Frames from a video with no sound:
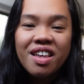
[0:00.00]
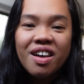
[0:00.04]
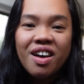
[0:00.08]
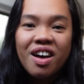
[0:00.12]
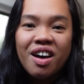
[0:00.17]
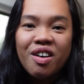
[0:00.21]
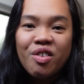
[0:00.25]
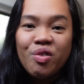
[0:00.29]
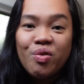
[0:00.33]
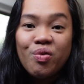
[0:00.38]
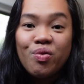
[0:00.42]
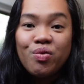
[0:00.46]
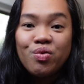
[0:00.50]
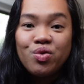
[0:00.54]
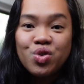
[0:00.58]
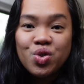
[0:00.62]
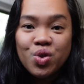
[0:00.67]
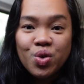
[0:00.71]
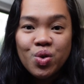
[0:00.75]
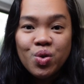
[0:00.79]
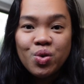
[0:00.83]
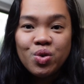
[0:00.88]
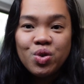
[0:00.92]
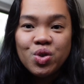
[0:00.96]
of
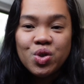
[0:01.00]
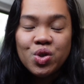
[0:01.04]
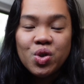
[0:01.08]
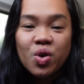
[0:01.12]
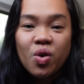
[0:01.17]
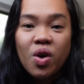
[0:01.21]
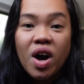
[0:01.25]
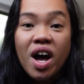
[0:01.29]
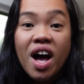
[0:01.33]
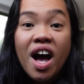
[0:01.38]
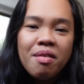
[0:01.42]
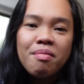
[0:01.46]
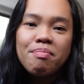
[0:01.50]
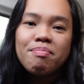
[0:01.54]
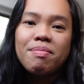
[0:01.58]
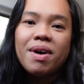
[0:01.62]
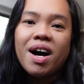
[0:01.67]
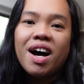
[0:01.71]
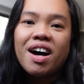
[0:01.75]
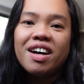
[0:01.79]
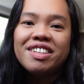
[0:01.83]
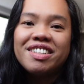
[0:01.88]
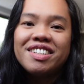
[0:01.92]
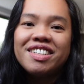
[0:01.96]
June. So,
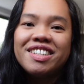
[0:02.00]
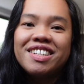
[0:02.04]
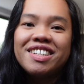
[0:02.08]
but